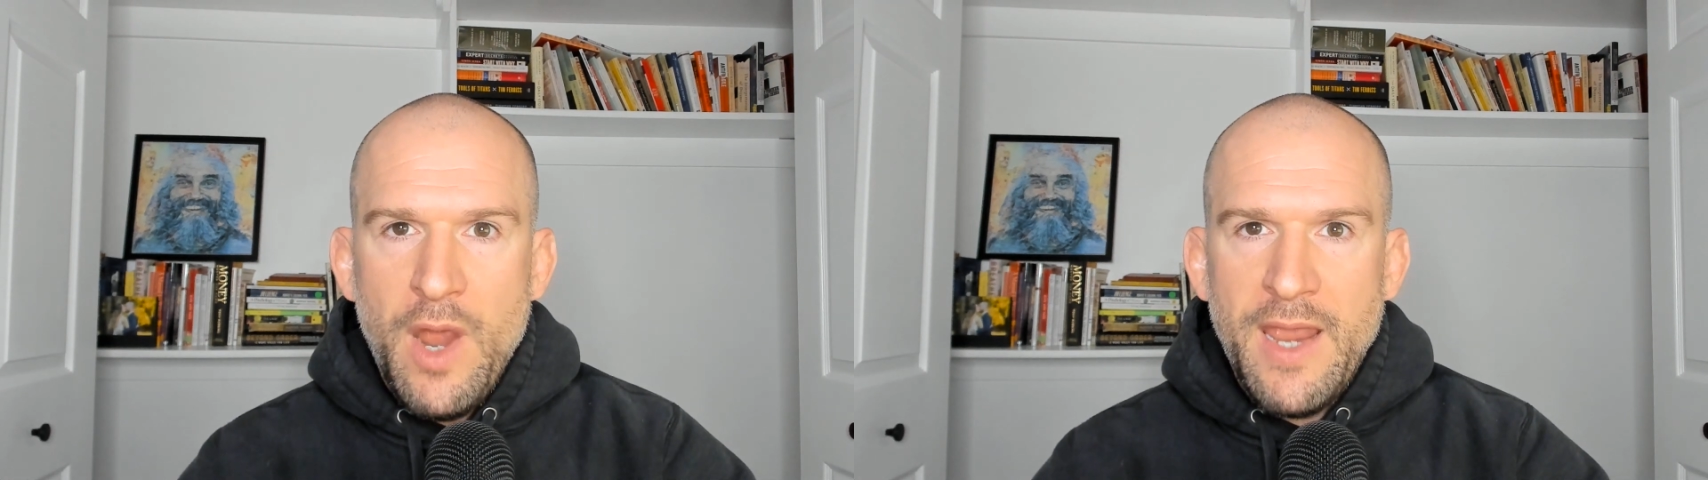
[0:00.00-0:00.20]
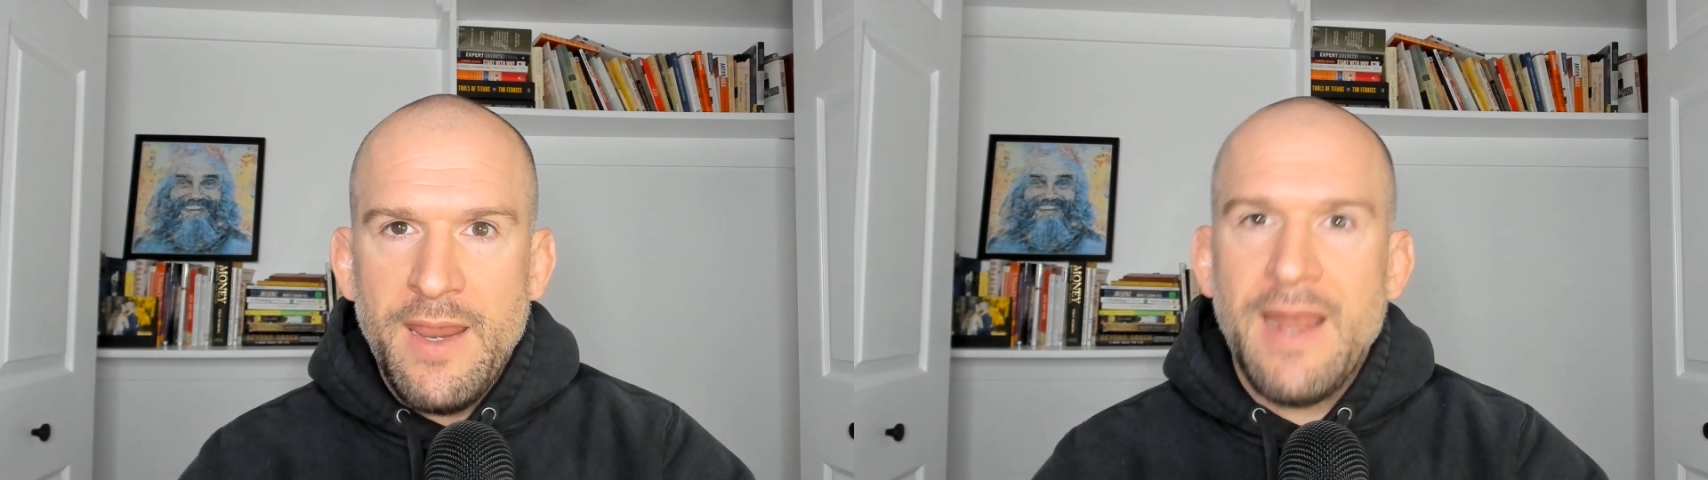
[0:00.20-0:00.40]

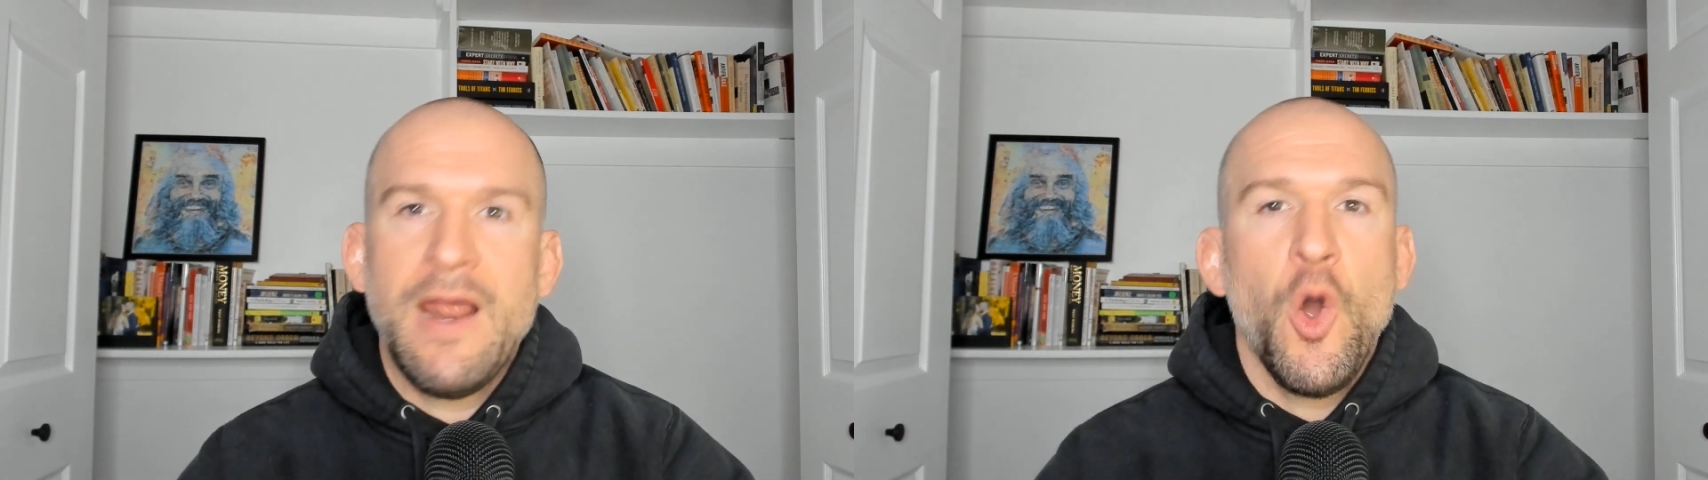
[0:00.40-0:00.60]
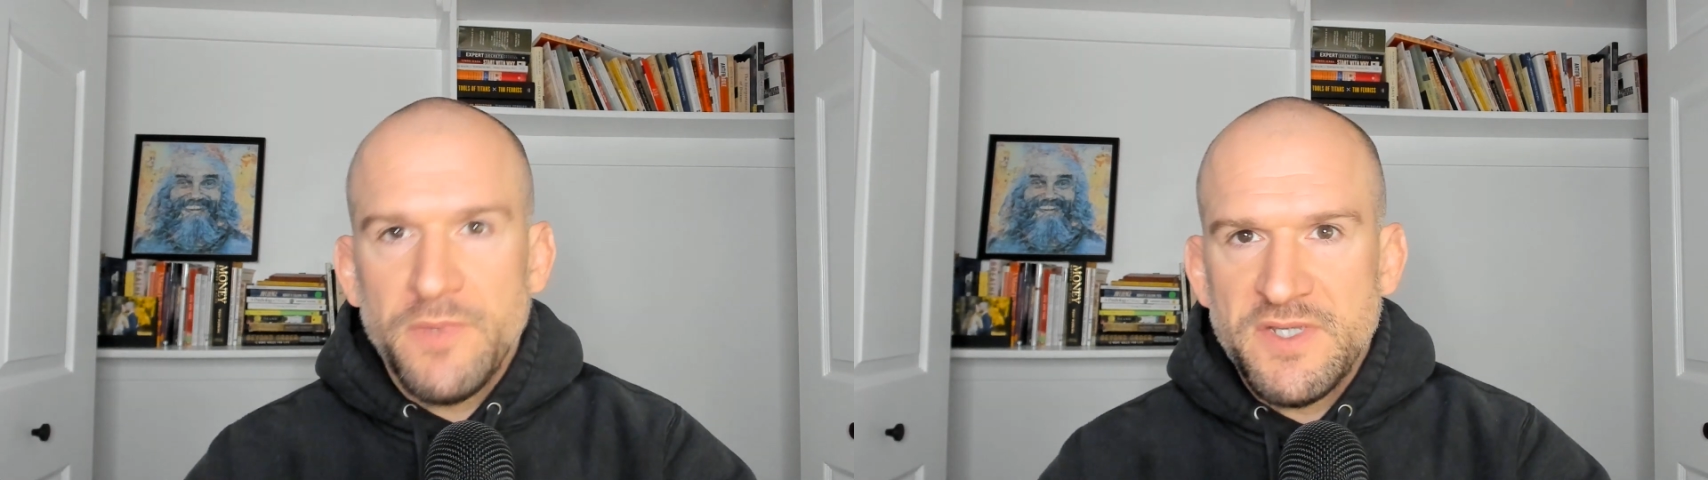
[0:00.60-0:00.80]
way, and
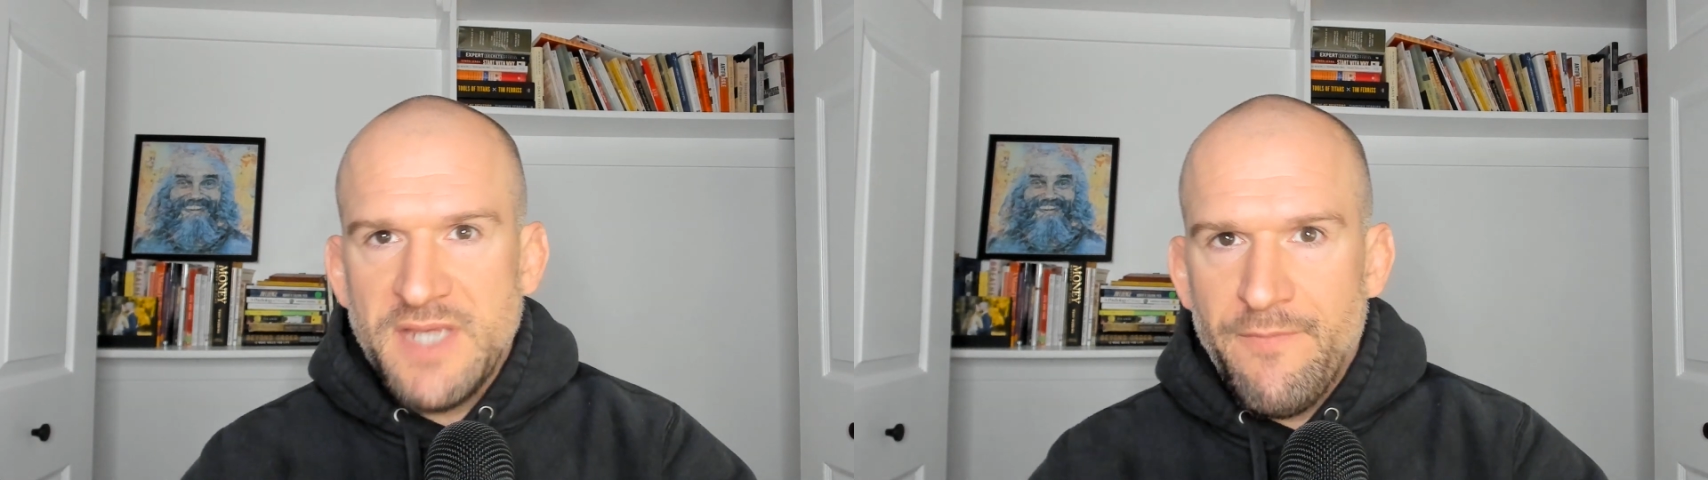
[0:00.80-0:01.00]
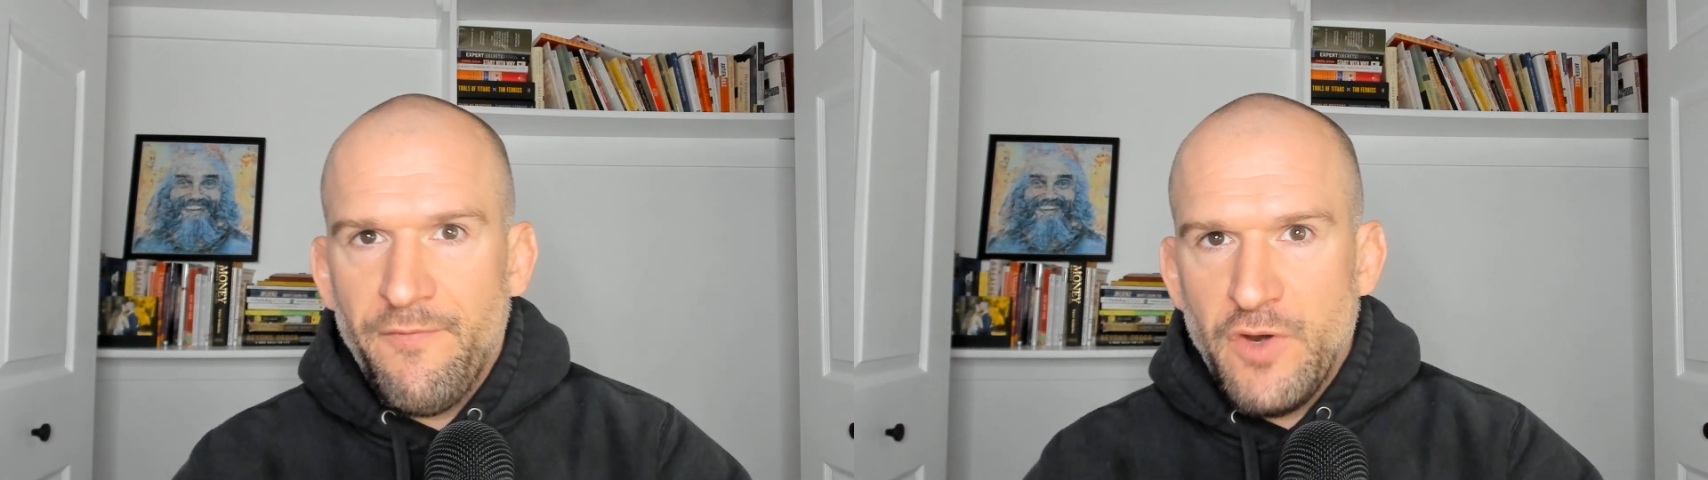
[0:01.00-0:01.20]
I hope the
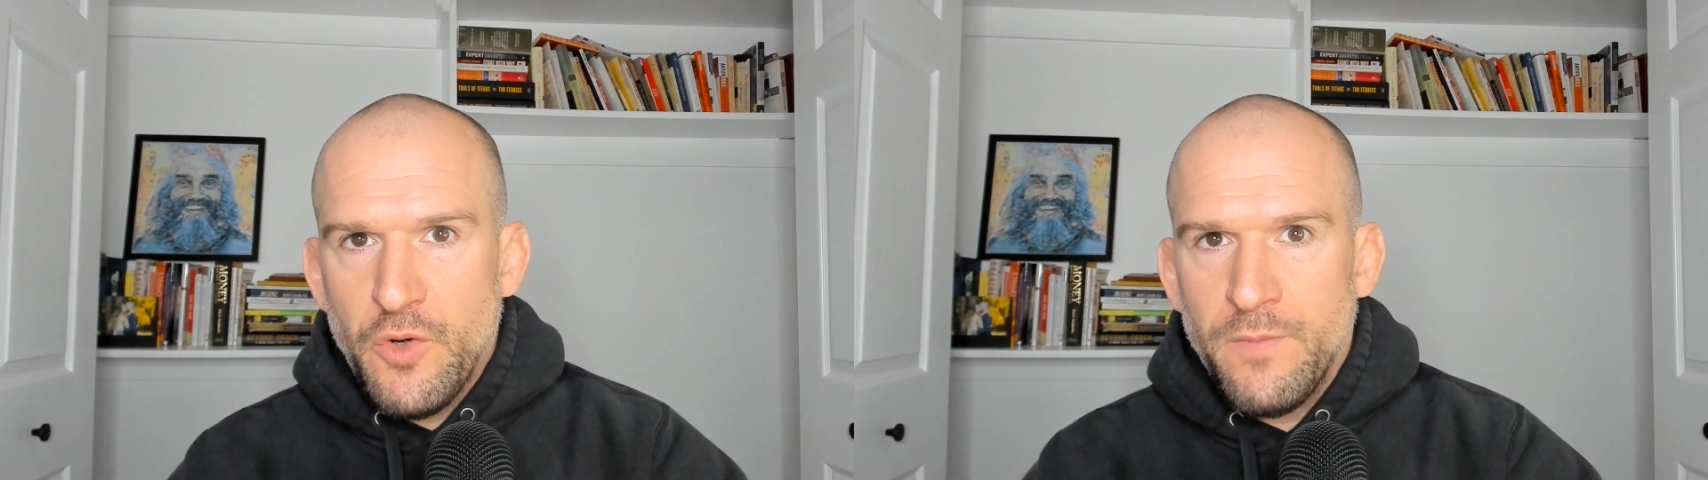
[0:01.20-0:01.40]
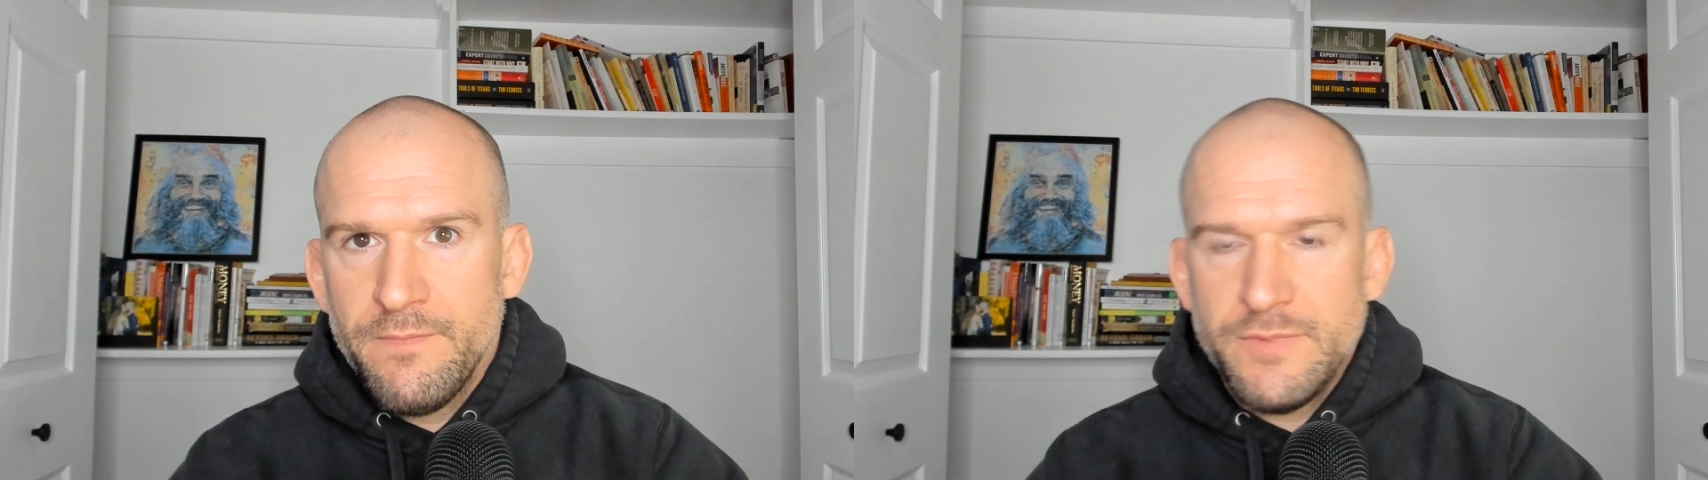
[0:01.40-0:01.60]
same for you.